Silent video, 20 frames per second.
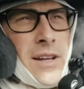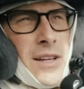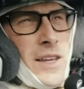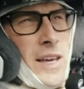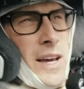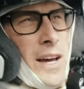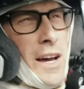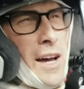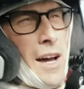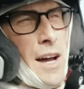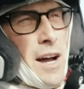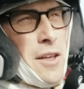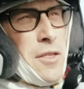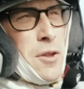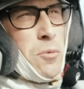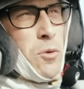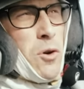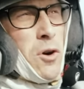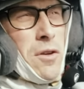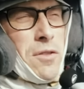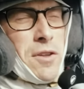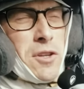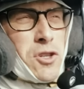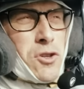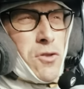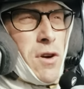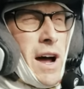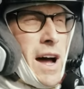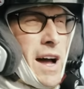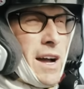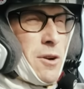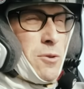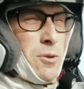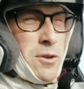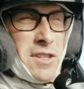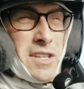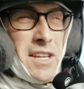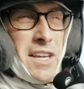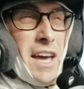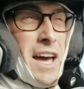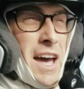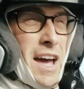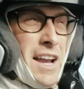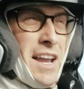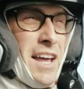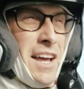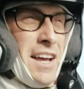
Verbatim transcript: yeah, and the water on the track, once again,